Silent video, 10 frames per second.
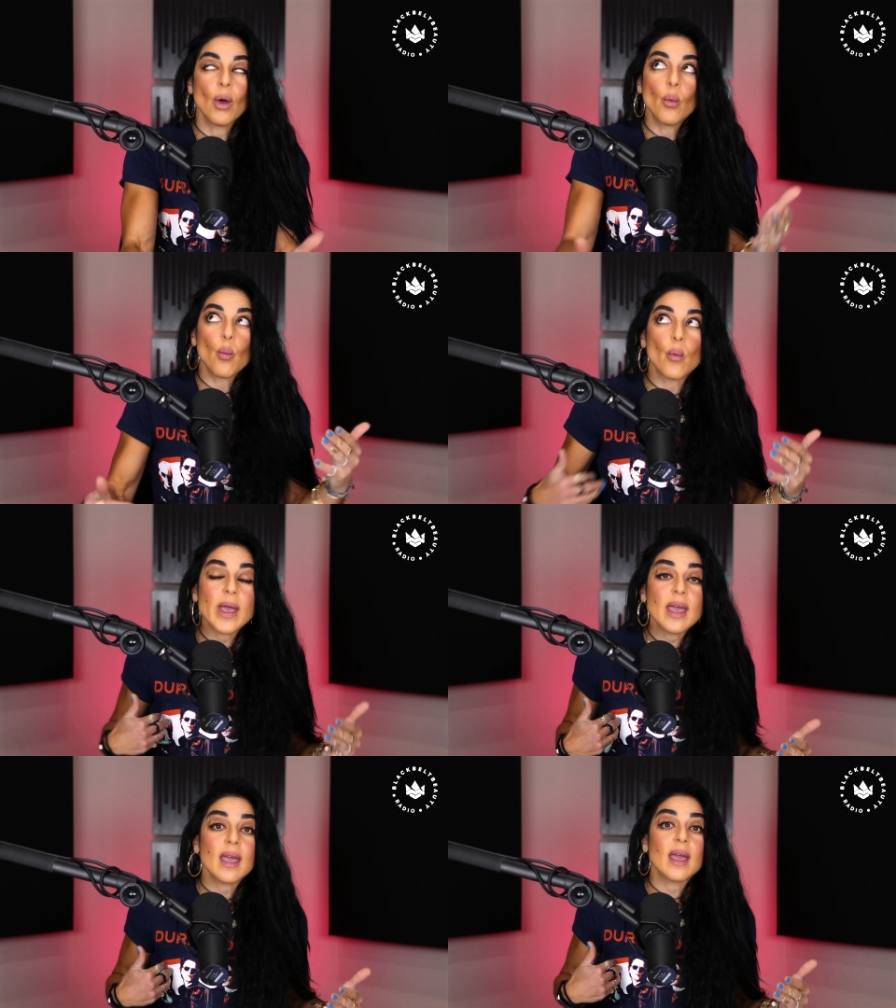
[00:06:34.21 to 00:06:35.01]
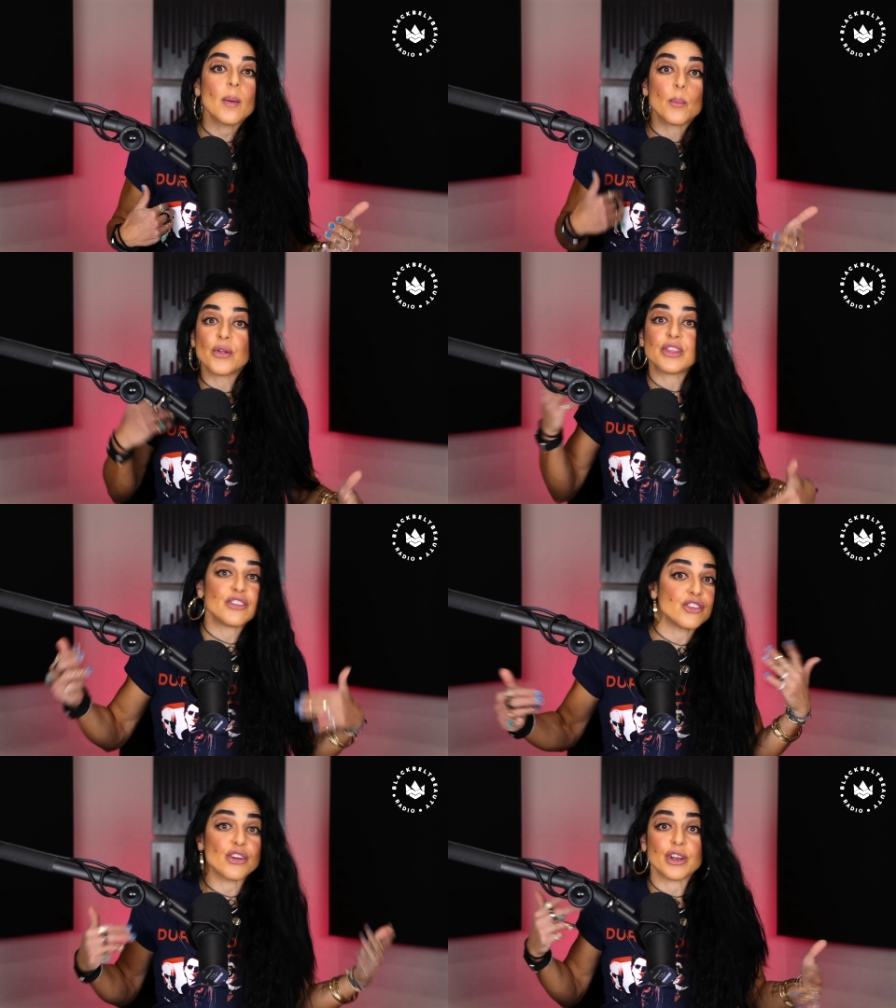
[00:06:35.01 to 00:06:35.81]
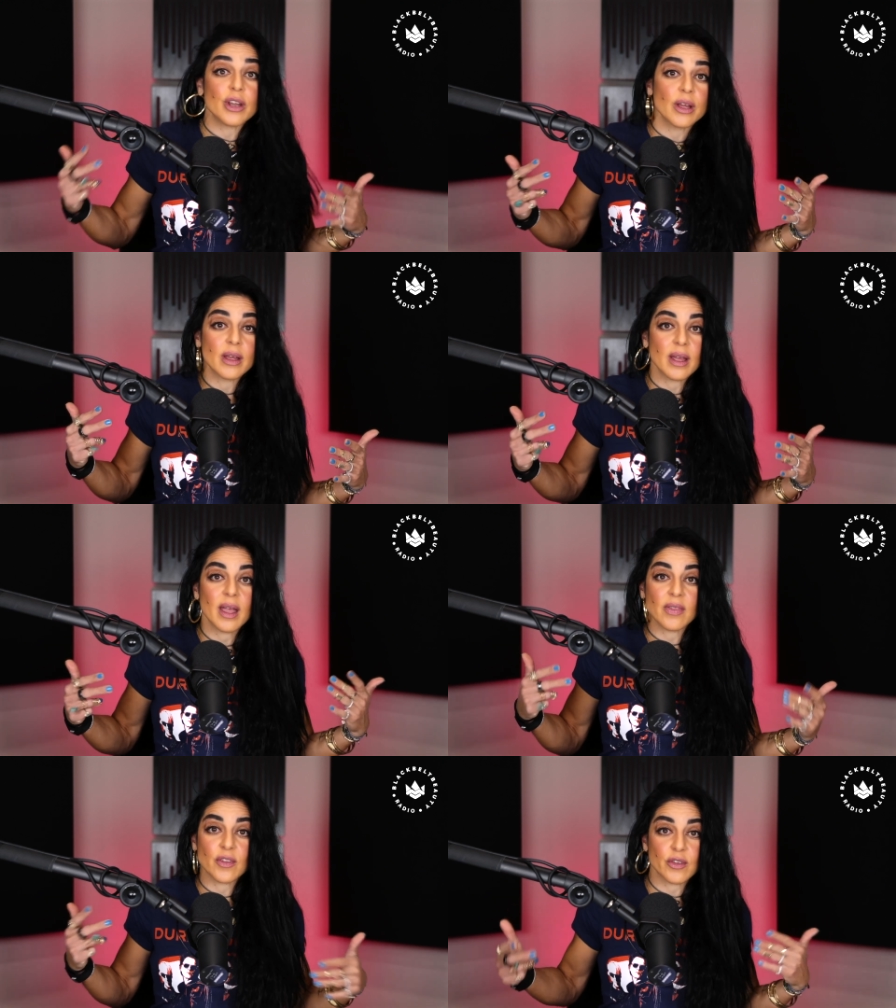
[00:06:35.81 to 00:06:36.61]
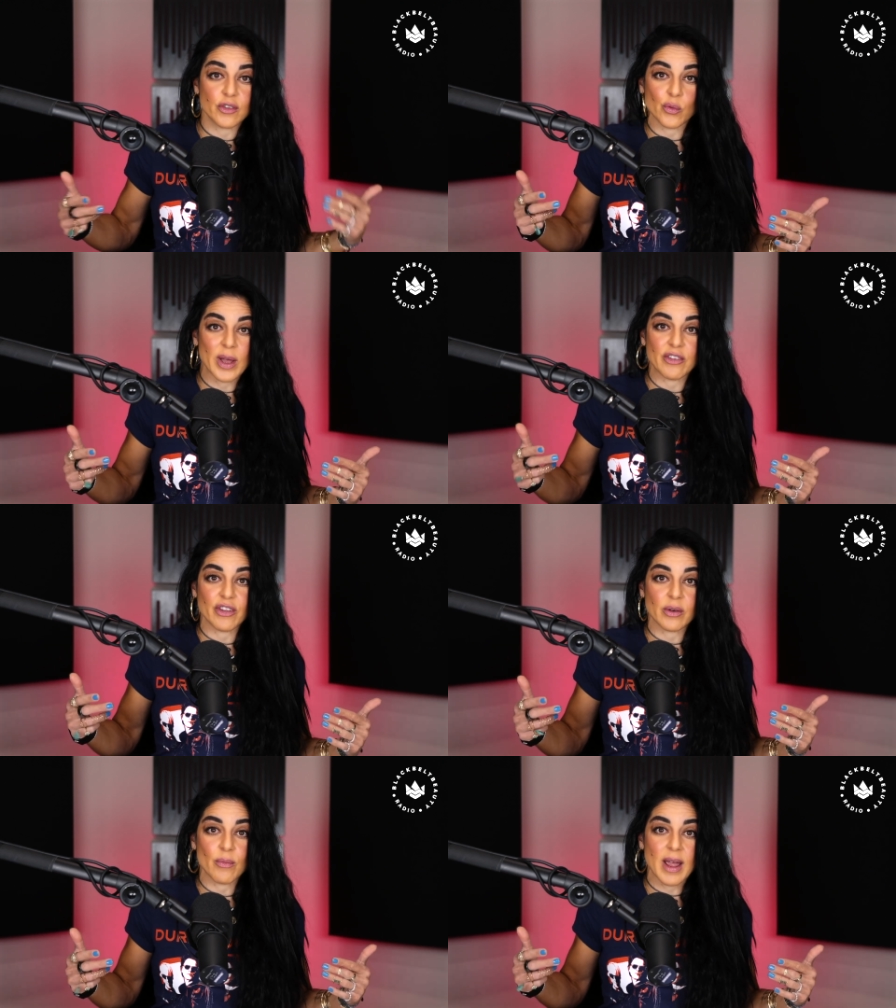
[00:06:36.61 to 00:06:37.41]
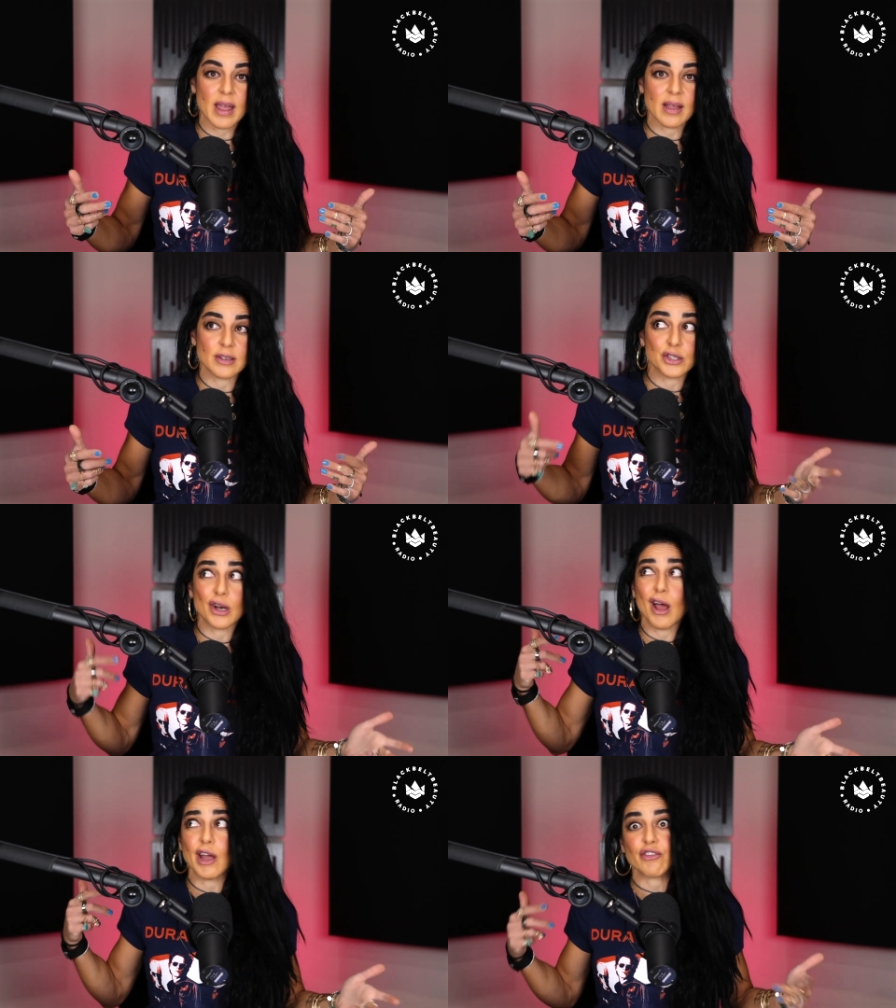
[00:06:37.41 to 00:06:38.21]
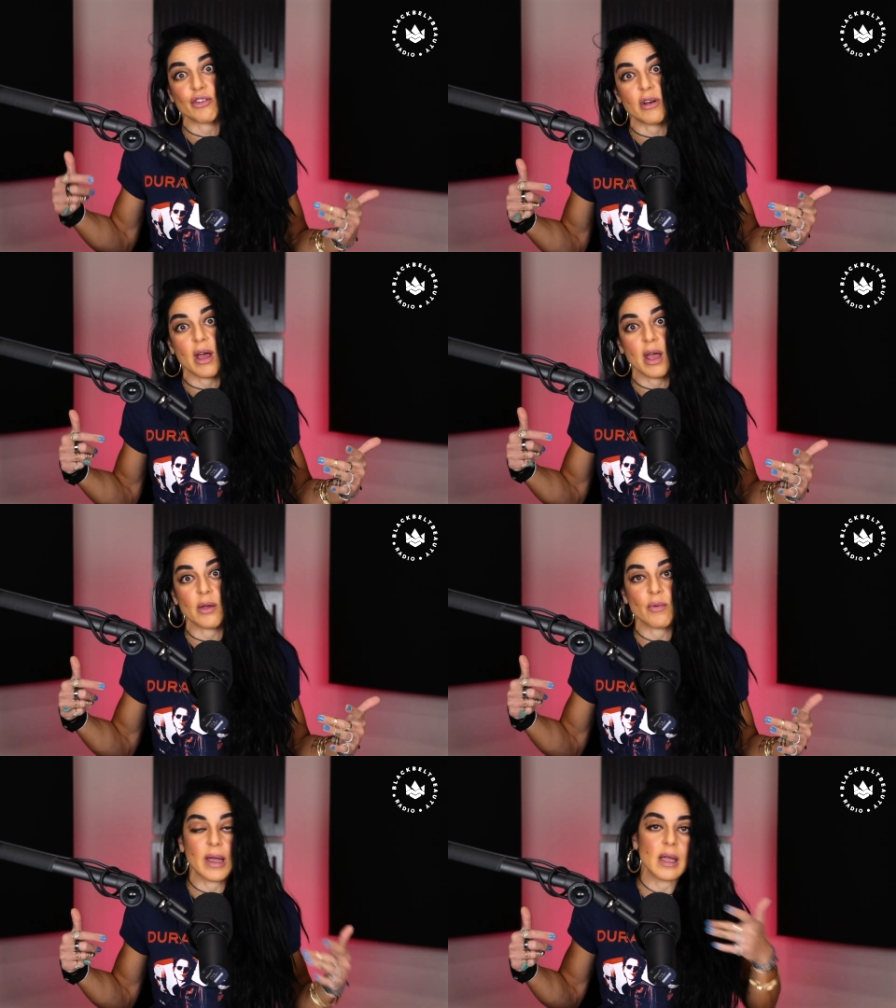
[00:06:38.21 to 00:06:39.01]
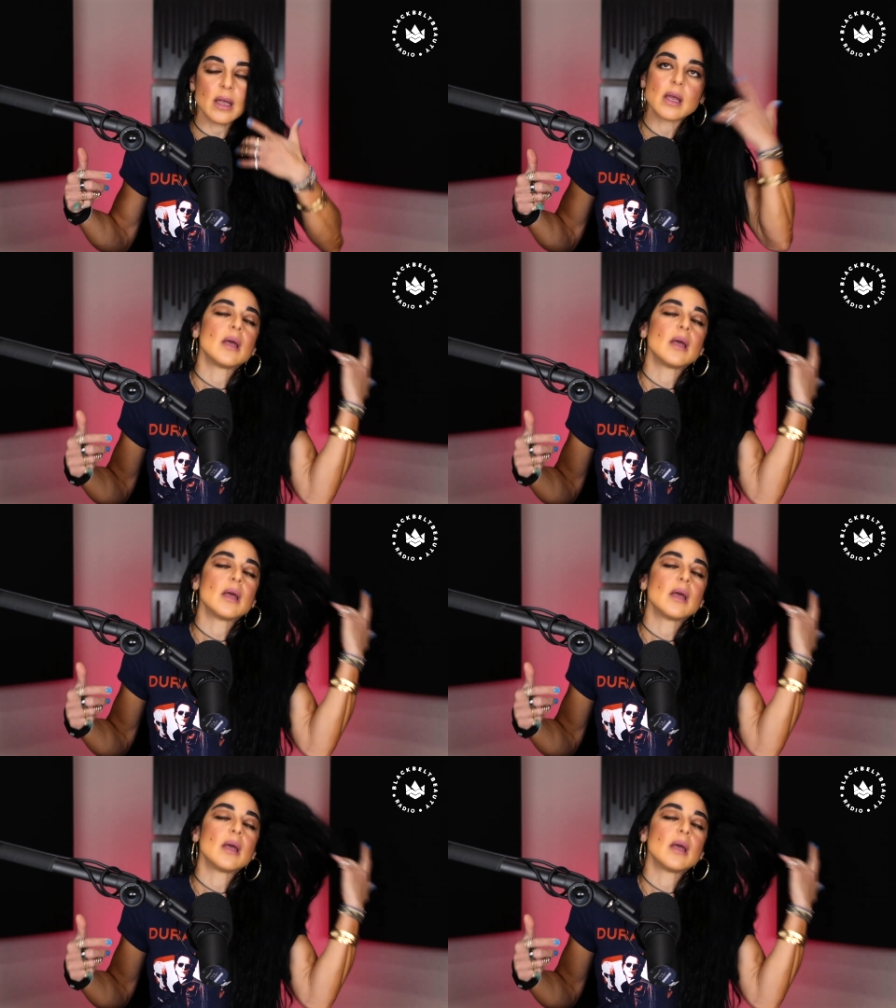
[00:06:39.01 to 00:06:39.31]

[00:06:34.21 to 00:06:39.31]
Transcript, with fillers: We put the should in the situation, right? Should I, shouldn't I, right?